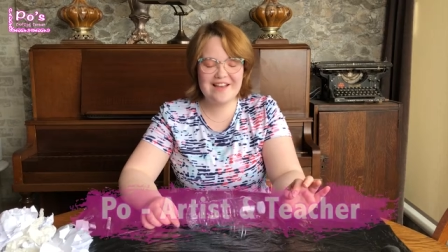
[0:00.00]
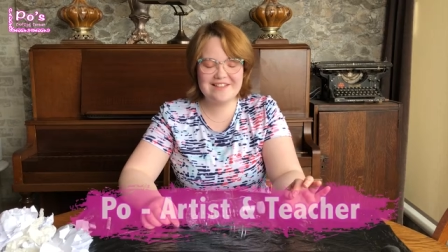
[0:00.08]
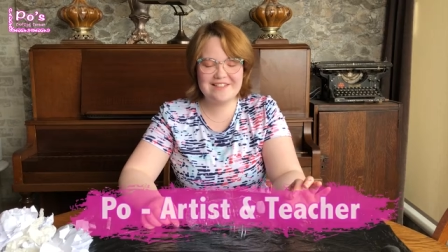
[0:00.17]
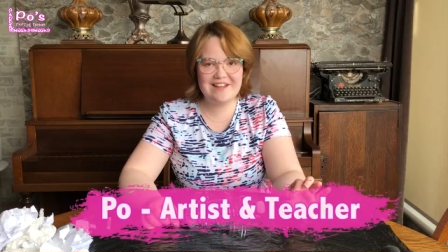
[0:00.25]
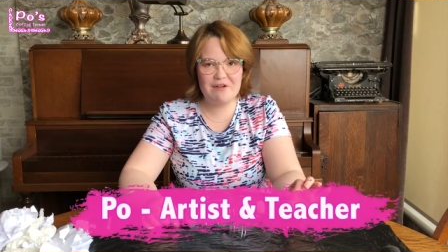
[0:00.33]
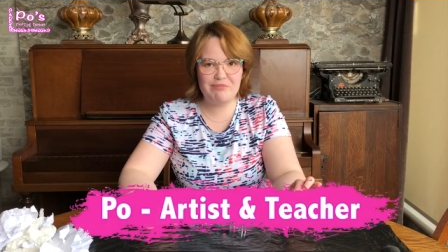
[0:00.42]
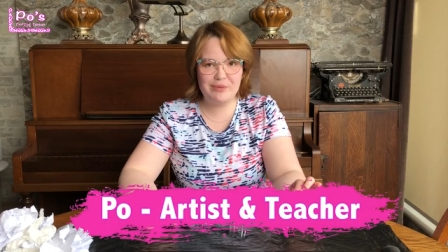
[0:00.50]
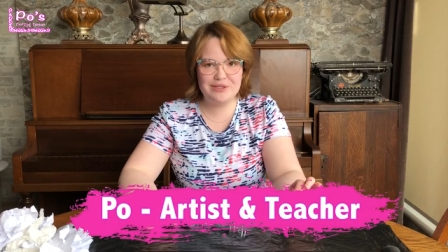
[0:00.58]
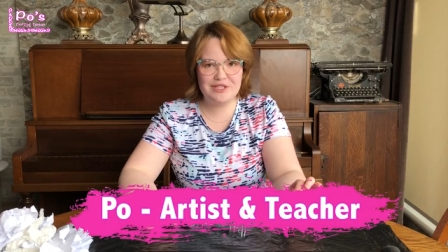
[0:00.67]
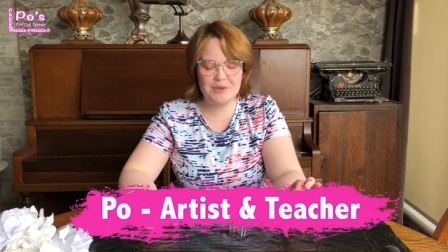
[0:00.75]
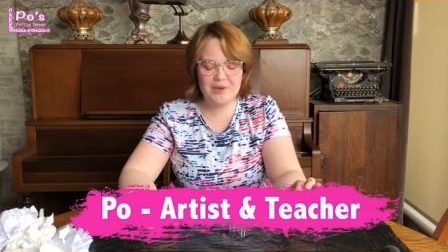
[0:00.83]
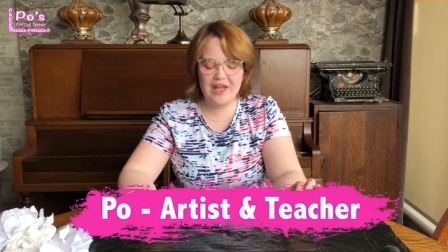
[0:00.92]
Next step
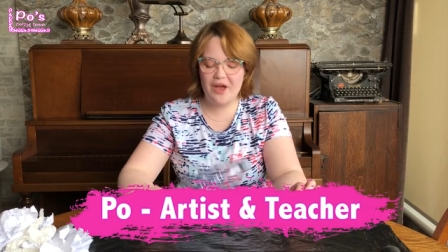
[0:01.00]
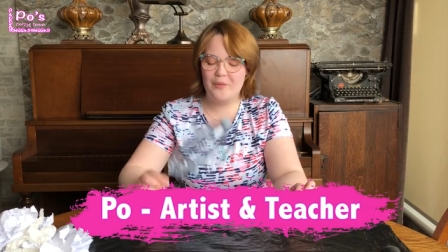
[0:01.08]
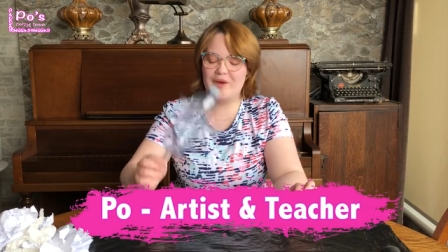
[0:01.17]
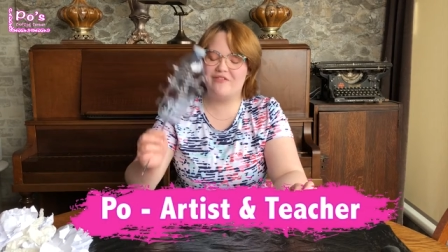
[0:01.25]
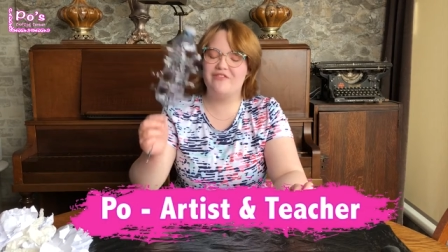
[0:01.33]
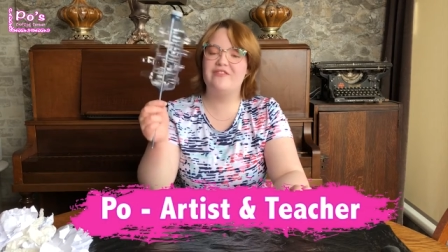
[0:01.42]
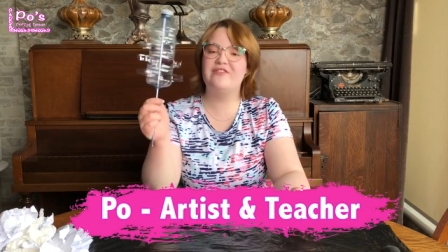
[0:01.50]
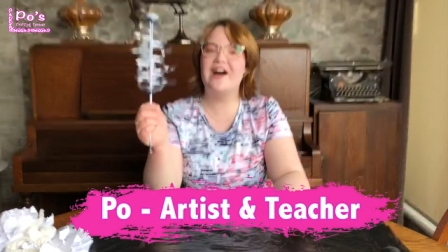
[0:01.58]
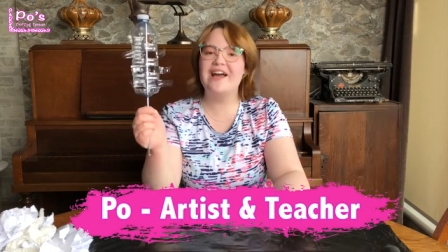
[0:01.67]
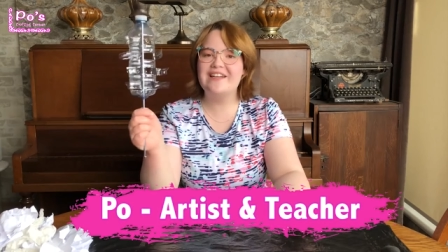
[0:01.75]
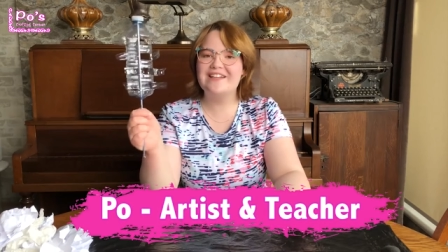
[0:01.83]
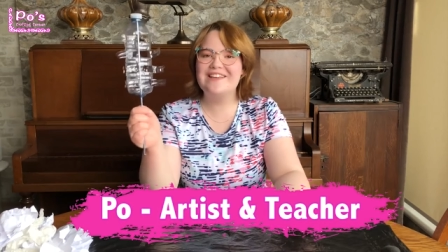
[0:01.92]
we're doing, we
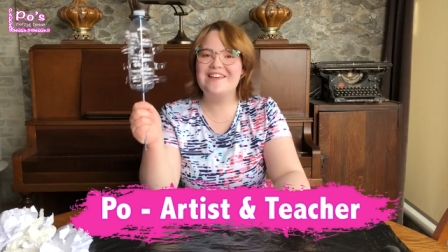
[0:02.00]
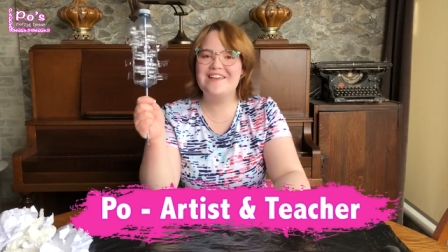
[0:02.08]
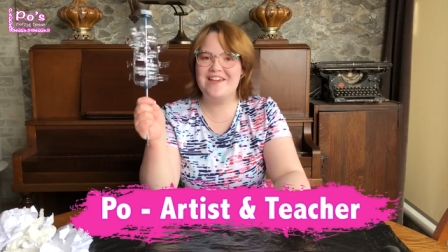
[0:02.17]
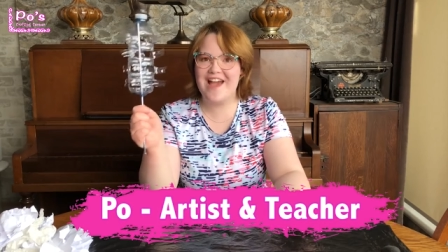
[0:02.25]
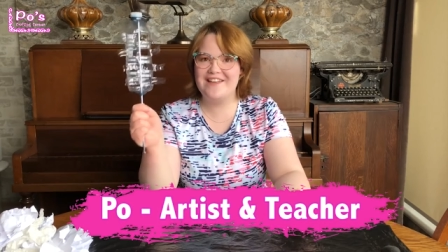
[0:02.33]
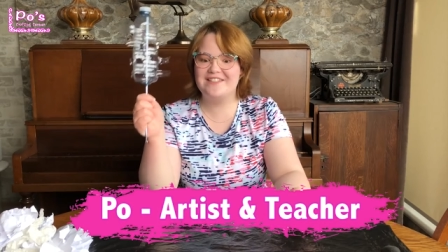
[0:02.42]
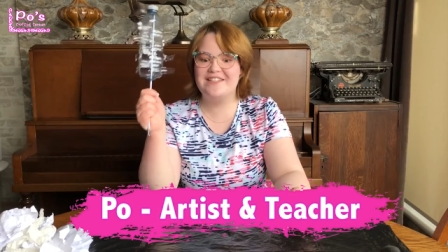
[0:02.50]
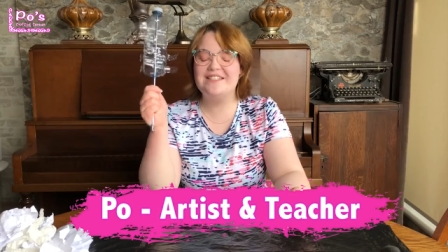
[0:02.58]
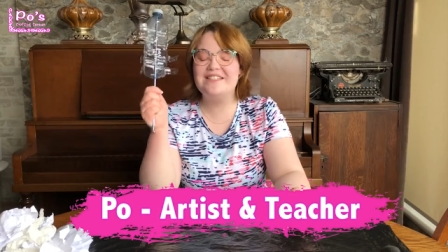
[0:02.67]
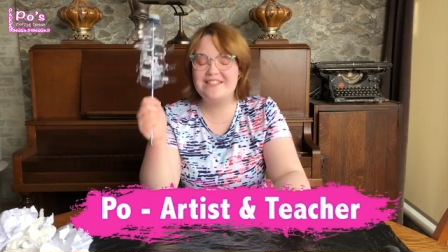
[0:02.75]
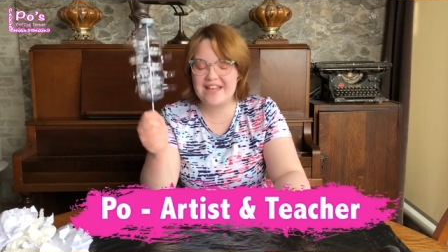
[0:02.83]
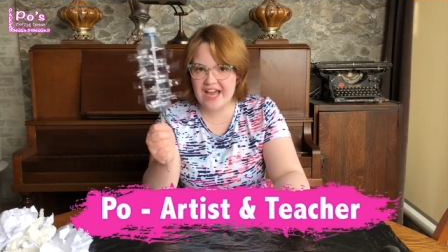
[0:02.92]
finally get
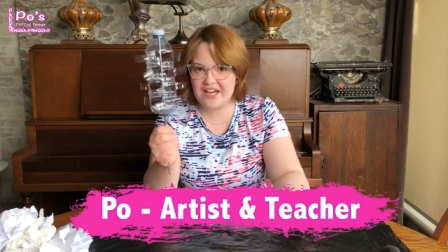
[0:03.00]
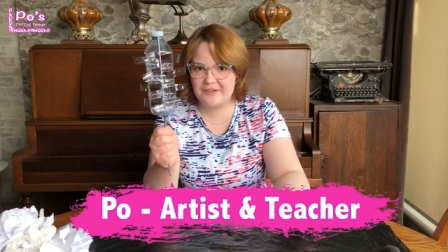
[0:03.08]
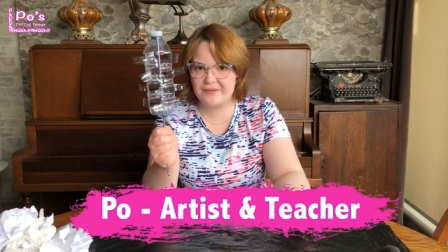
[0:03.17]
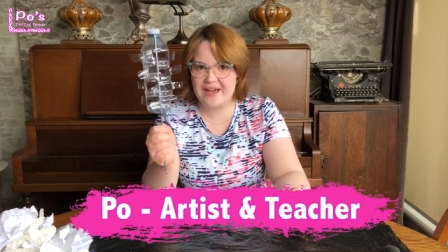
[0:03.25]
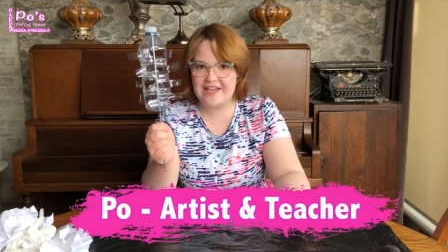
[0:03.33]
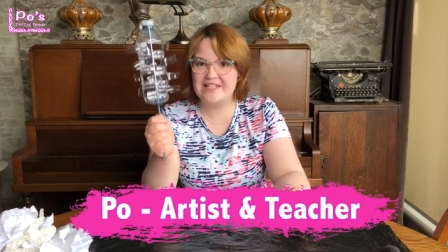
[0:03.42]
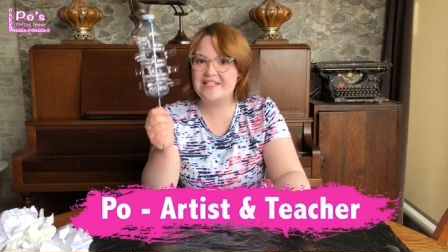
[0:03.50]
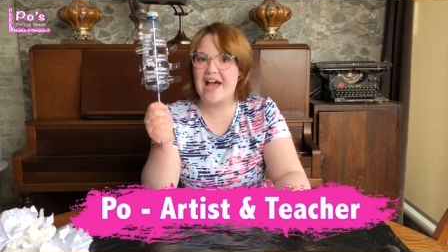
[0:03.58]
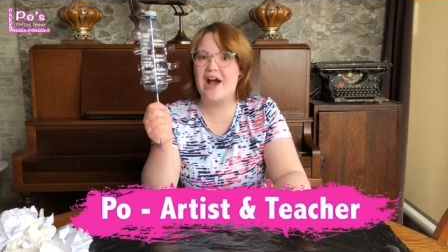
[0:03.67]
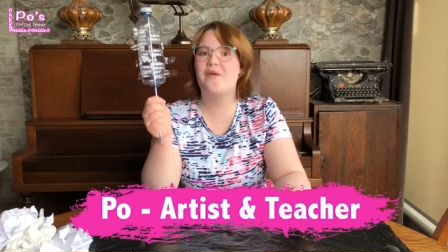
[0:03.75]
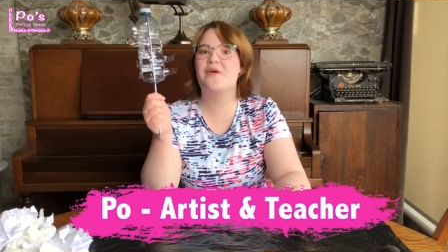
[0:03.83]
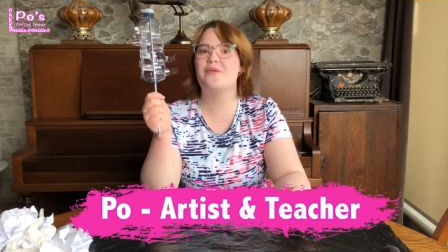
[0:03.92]
to decorate
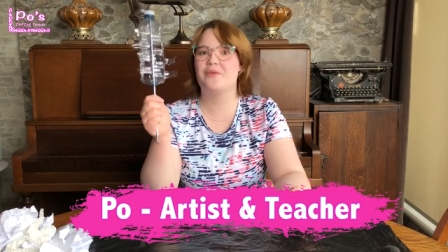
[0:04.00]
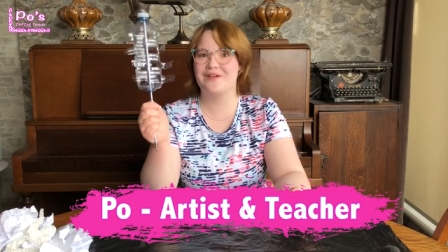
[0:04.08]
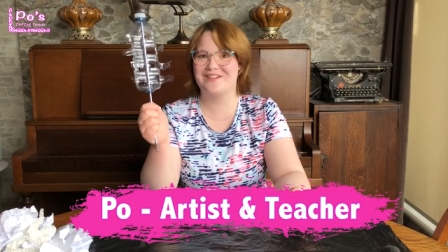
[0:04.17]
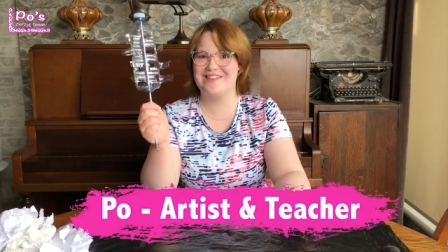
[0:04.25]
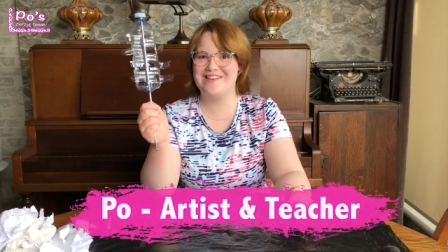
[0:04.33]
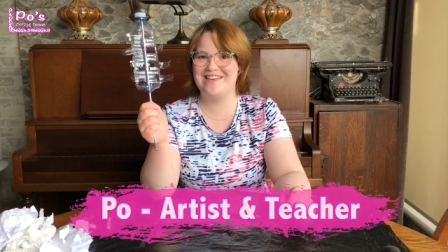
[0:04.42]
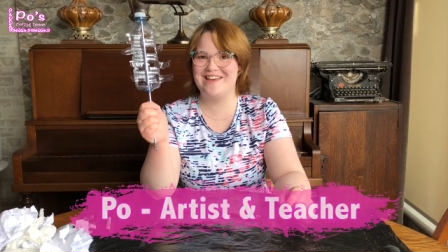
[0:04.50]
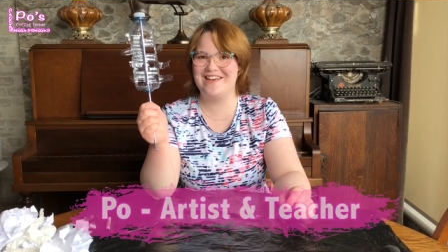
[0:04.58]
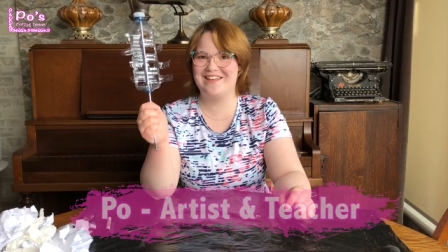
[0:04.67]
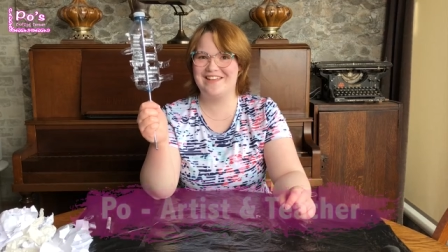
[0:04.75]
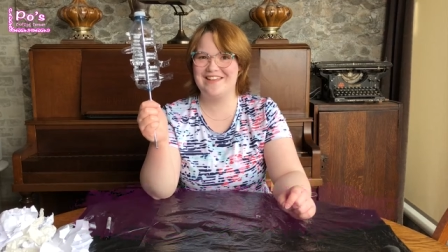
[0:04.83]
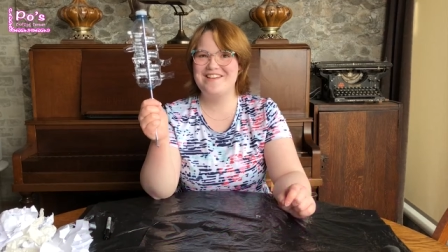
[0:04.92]
our
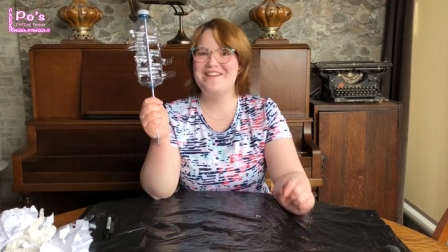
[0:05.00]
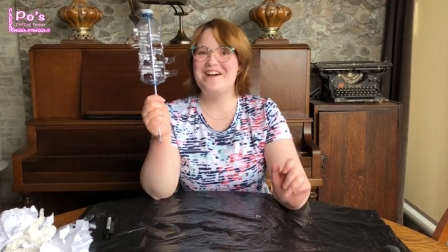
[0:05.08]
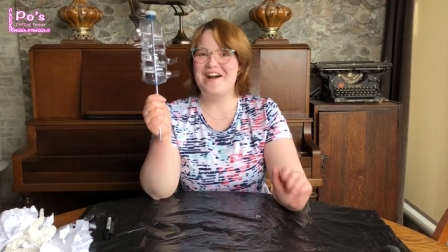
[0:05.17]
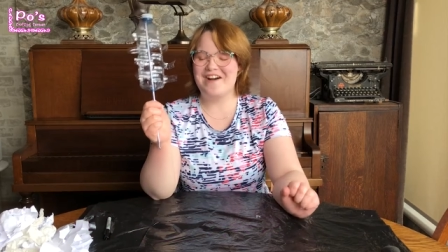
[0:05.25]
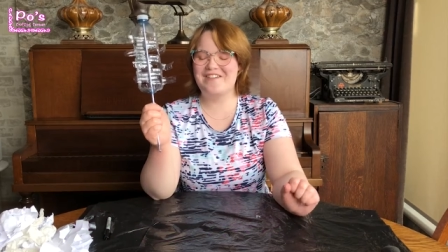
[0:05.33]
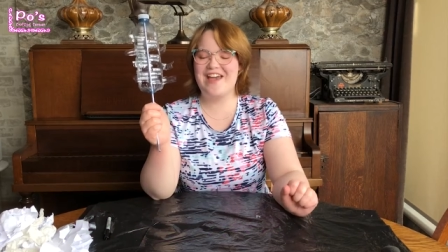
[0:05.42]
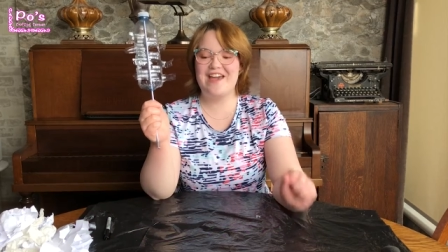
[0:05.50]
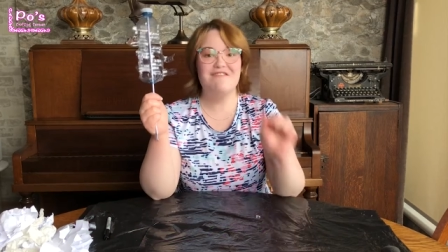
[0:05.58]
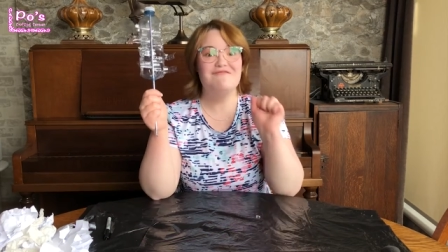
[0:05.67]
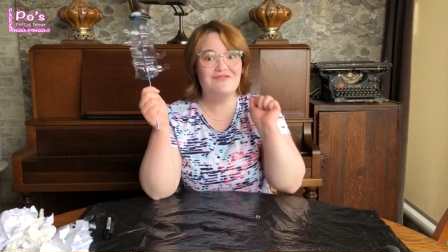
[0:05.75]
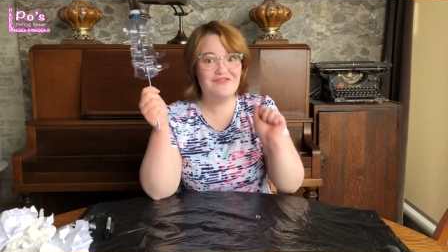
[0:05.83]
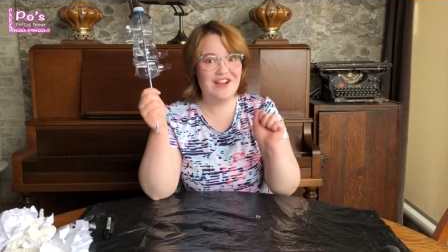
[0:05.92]
whirligig.
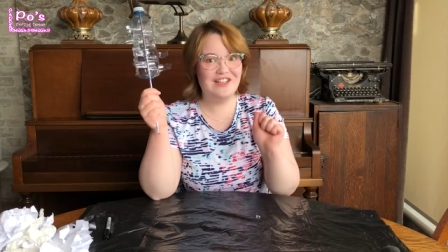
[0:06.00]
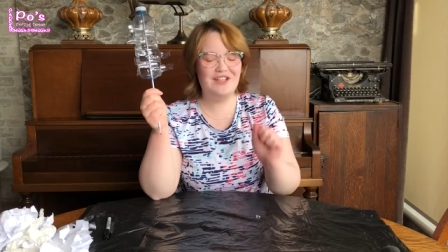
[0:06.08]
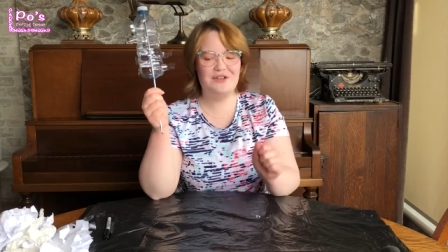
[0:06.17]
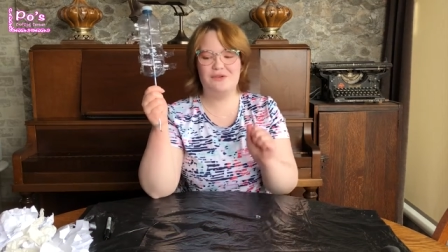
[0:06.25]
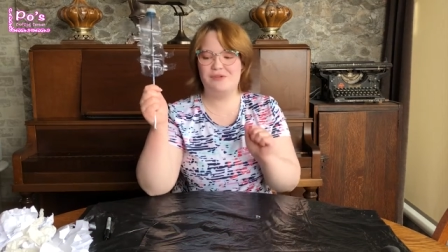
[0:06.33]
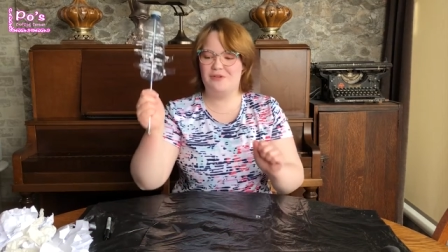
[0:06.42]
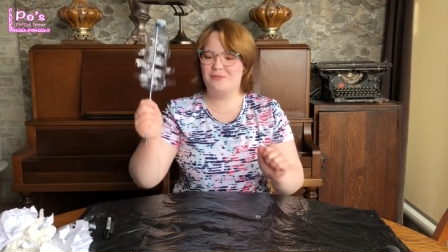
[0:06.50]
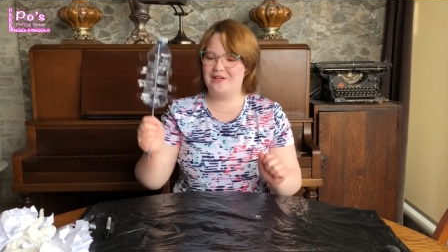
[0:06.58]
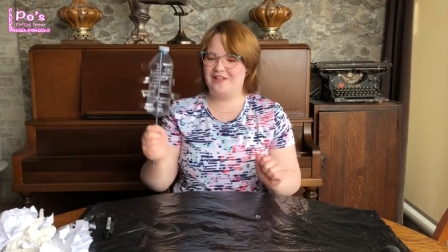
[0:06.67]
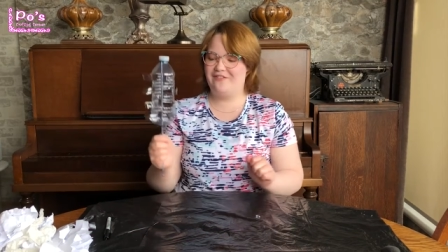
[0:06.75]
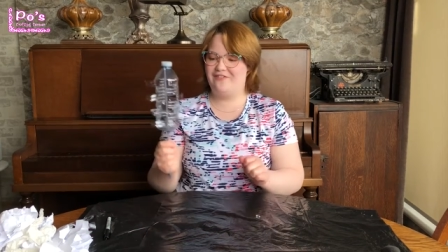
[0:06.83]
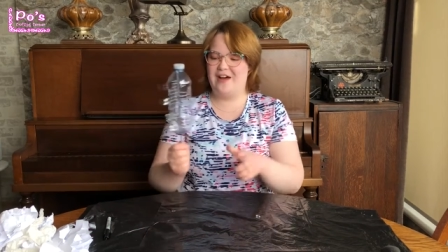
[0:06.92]
Okay, really cool,
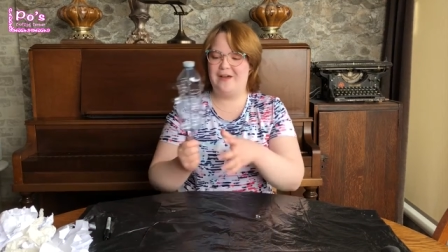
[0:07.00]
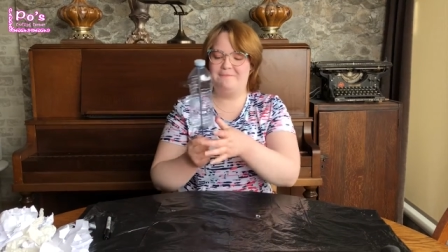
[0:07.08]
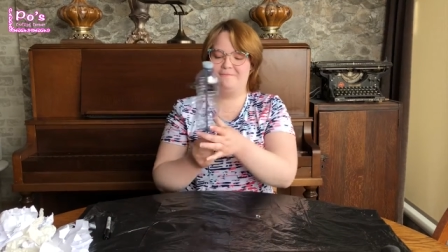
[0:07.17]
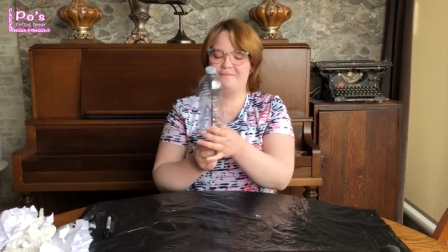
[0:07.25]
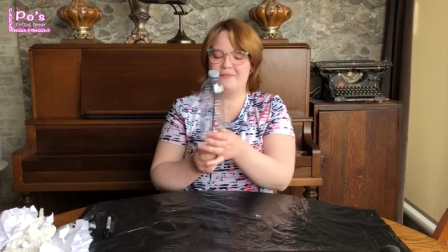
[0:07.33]
really fun.